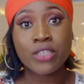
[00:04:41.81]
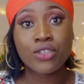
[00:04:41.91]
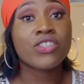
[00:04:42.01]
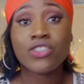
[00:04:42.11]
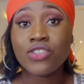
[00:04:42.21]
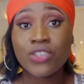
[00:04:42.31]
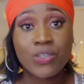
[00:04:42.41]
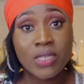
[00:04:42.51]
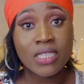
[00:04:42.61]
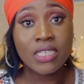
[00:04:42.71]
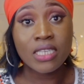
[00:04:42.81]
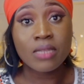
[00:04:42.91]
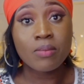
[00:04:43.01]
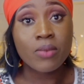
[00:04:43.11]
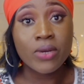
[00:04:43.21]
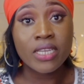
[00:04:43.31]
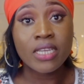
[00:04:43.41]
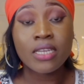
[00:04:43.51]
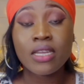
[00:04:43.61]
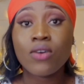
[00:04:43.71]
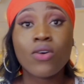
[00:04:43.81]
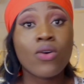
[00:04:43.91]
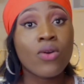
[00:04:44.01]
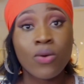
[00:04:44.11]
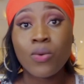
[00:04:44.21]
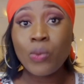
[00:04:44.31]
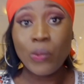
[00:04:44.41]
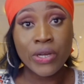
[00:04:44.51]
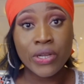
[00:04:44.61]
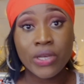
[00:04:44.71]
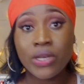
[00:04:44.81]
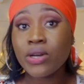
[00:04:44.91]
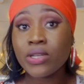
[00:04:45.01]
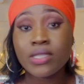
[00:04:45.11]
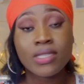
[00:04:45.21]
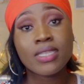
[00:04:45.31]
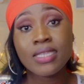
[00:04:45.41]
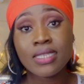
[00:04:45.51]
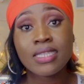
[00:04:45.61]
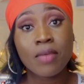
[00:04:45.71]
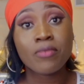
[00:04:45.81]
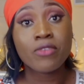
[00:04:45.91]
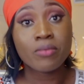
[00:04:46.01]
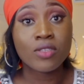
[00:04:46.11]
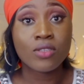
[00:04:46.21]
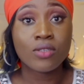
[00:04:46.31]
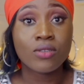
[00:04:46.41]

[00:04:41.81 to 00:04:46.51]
you do green tea in the morning or water until it's time for me to,